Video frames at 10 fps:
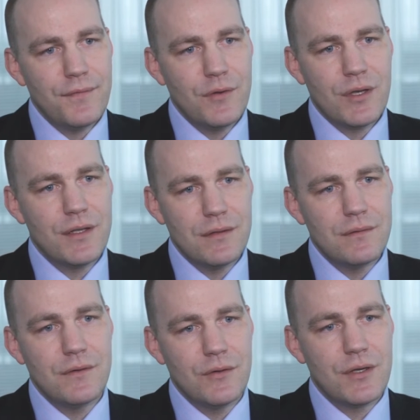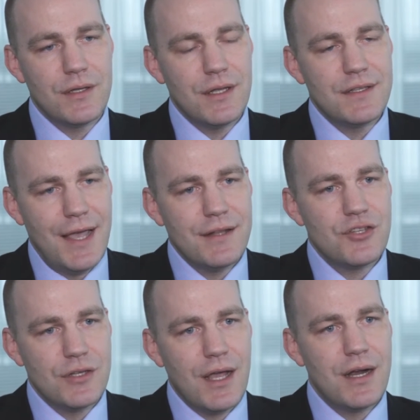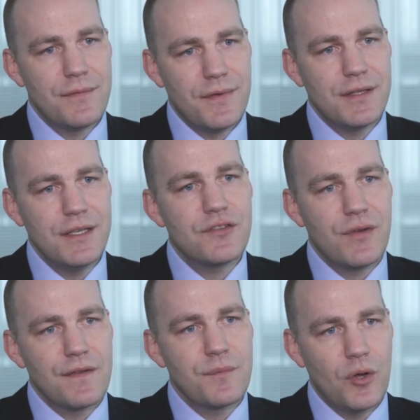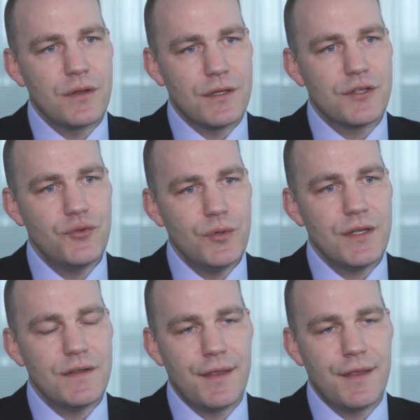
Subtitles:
you can attach an RFID transponder to it.